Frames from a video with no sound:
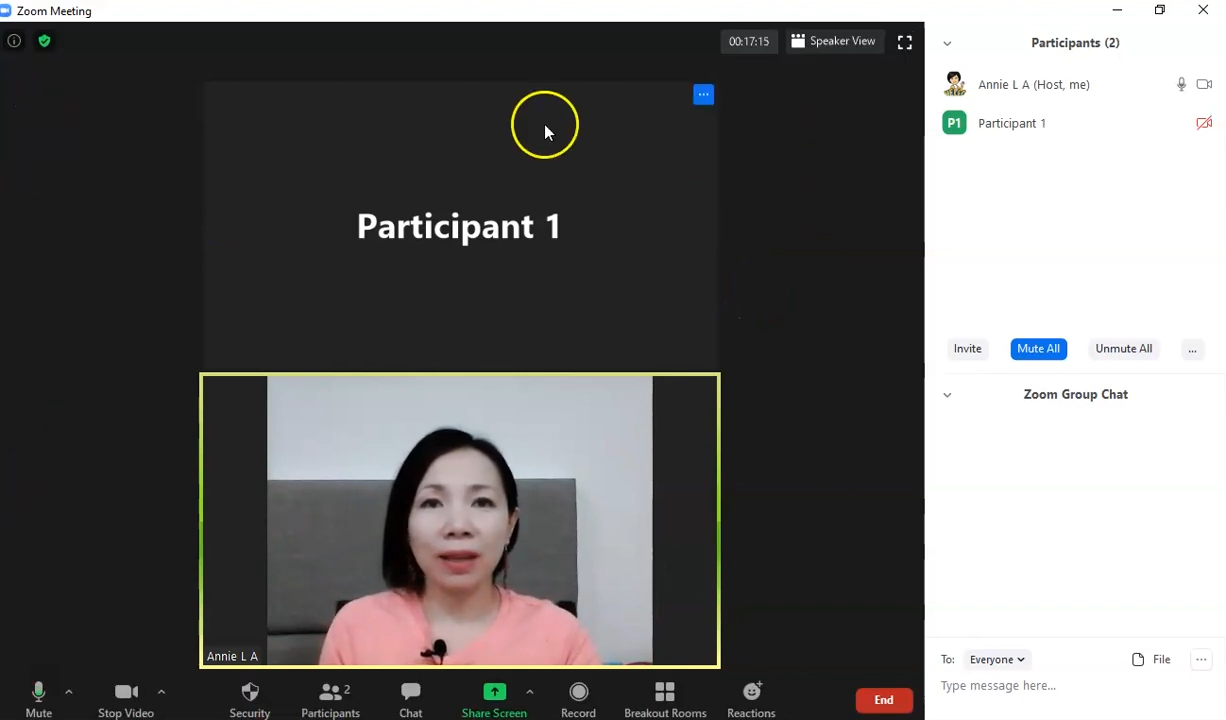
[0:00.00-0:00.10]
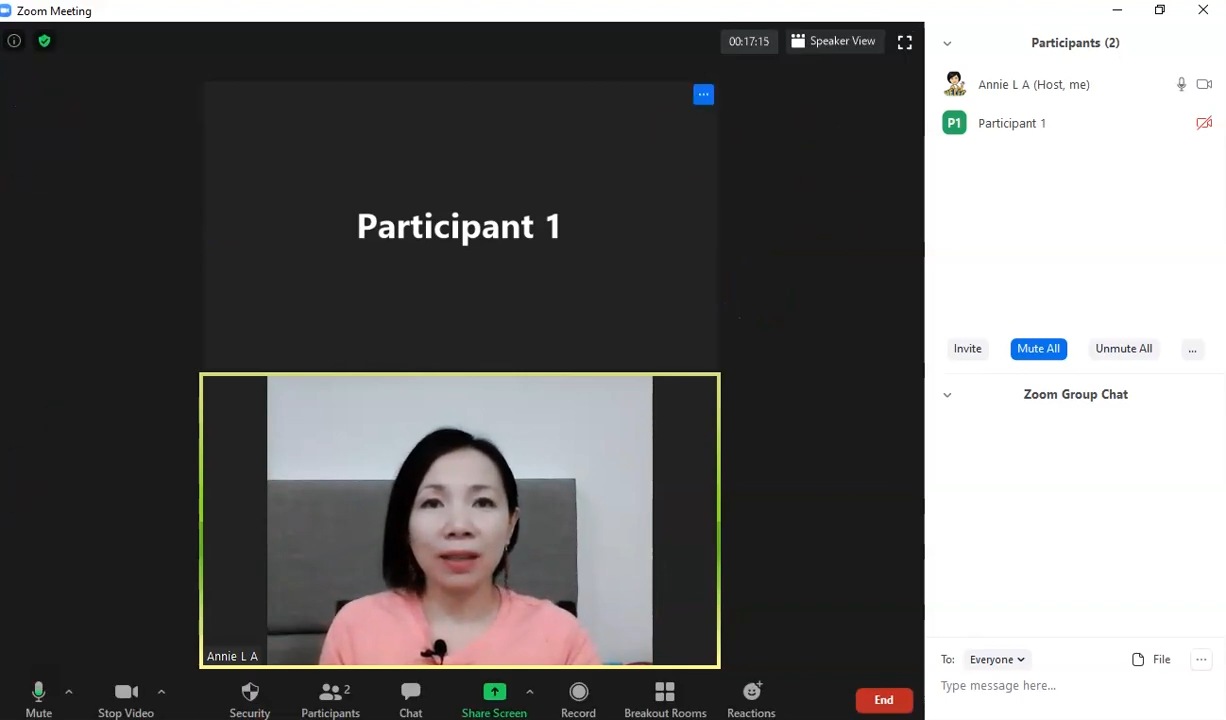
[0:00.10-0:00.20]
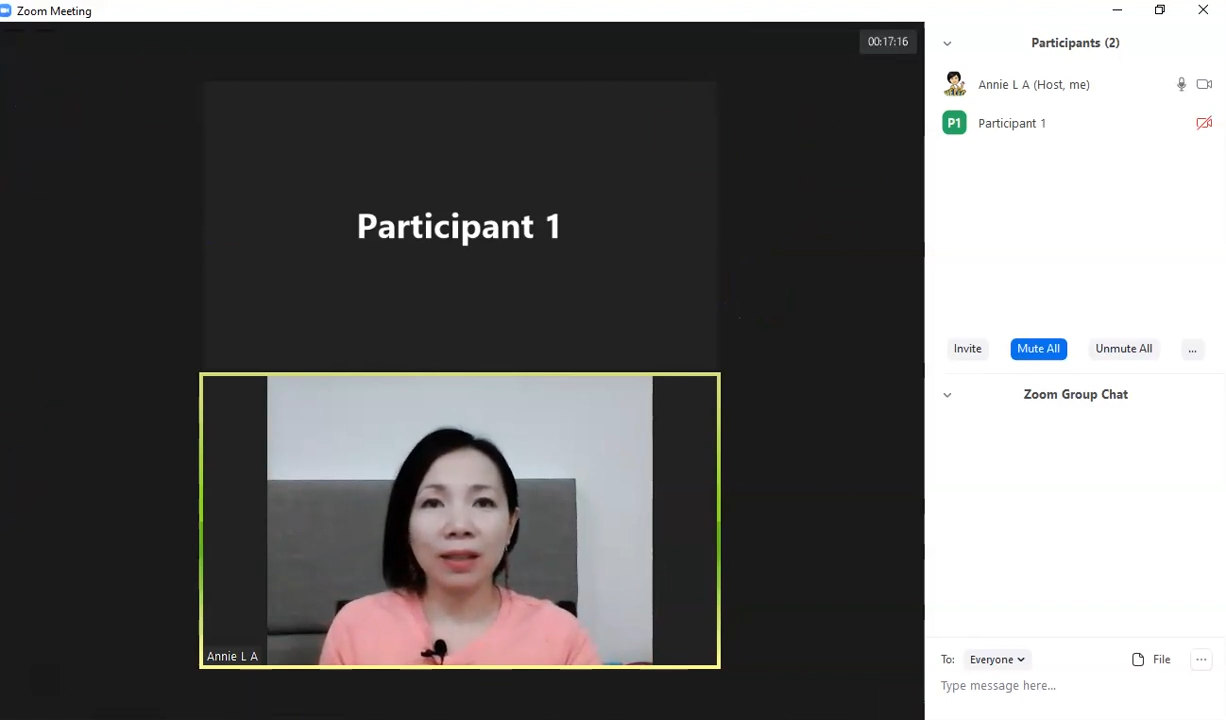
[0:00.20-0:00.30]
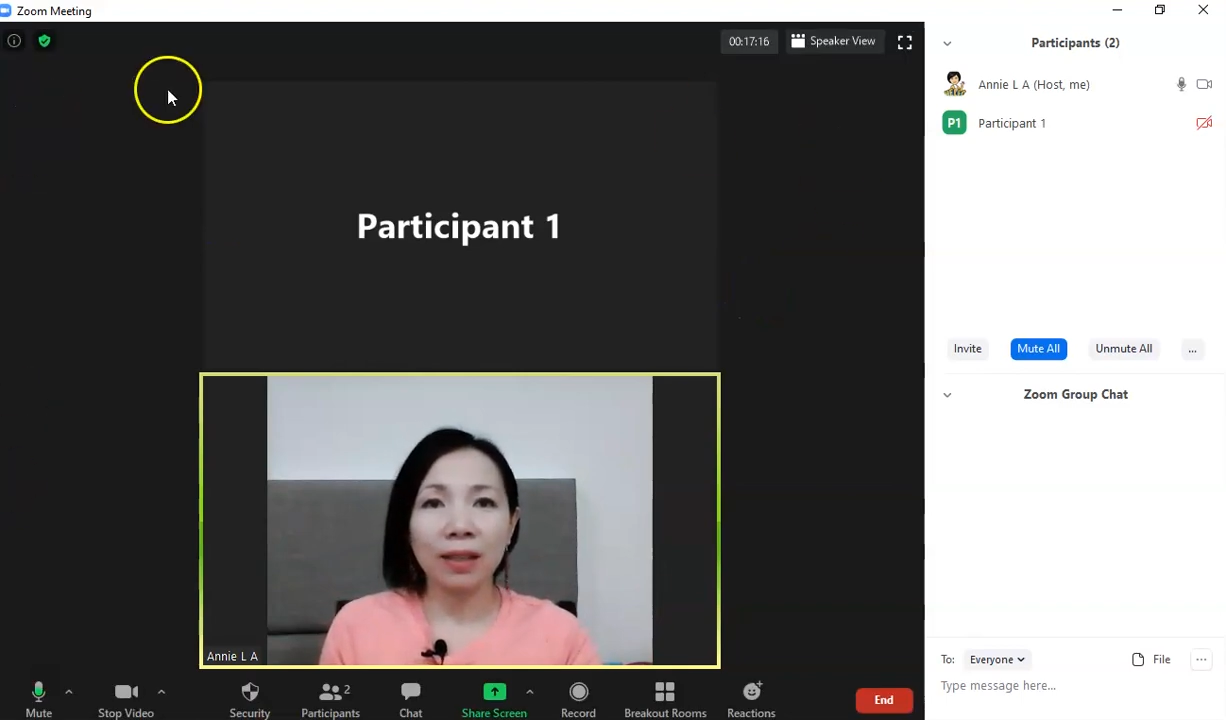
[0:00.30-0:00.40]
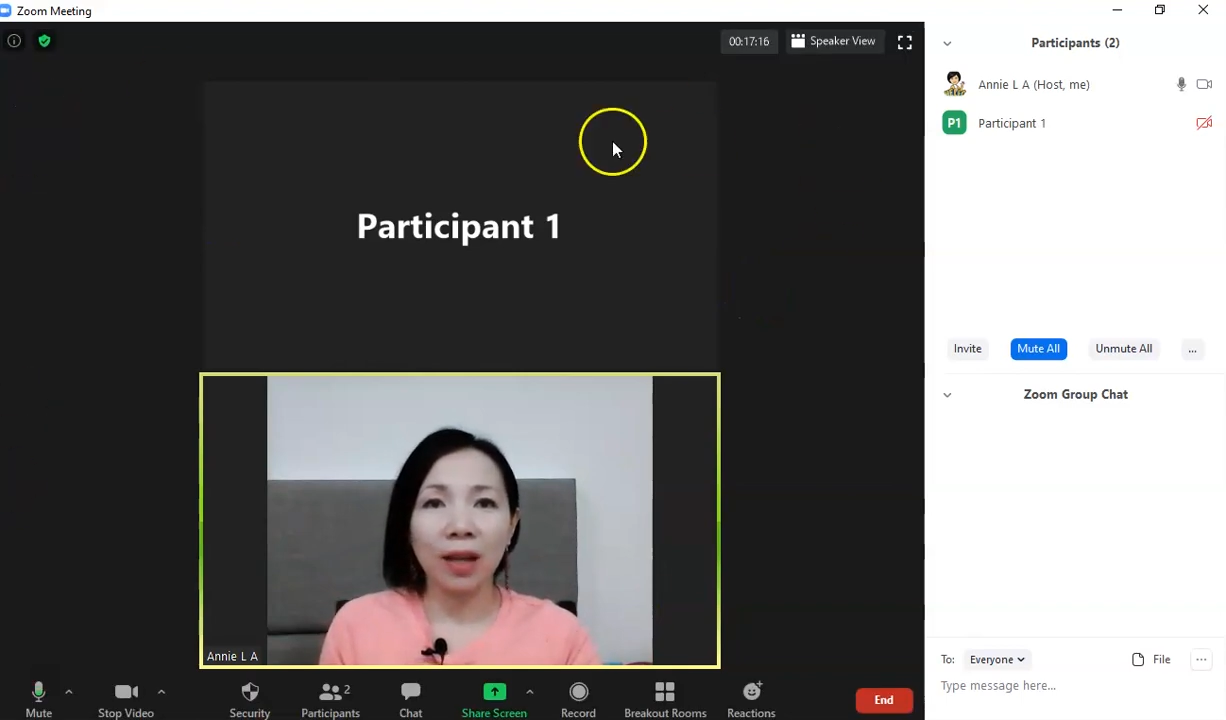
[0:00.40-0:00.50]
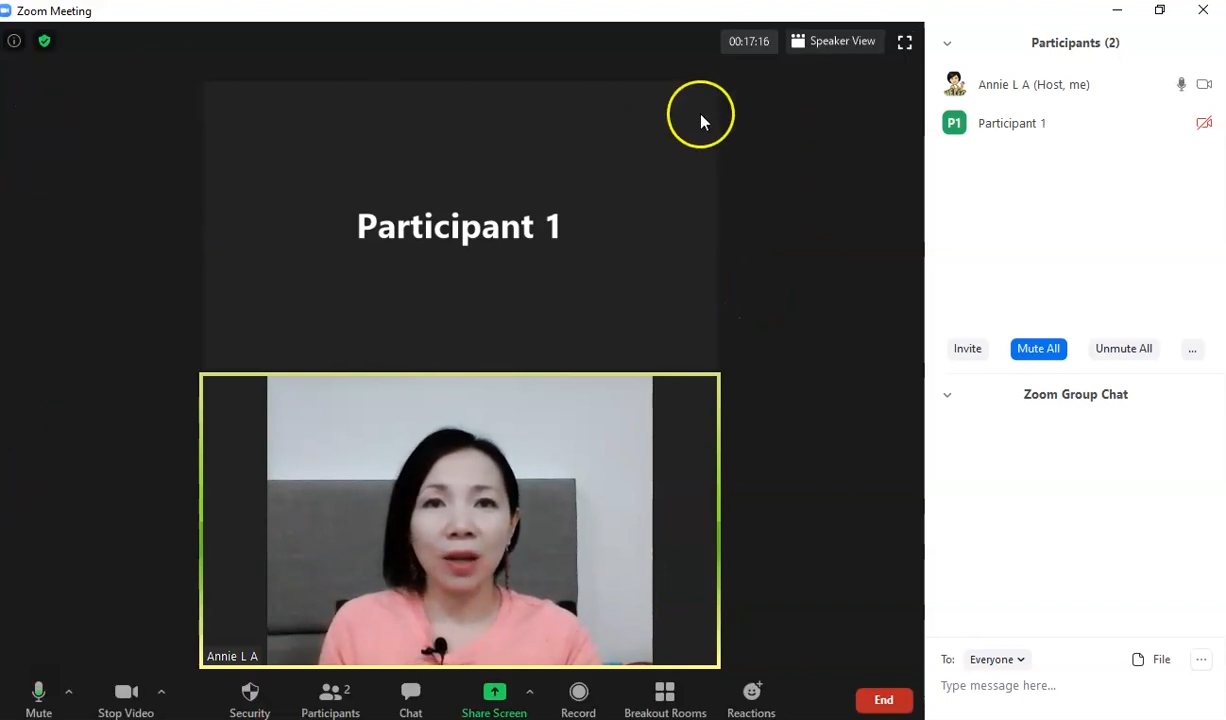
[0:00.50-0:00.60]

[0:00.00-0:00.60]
this,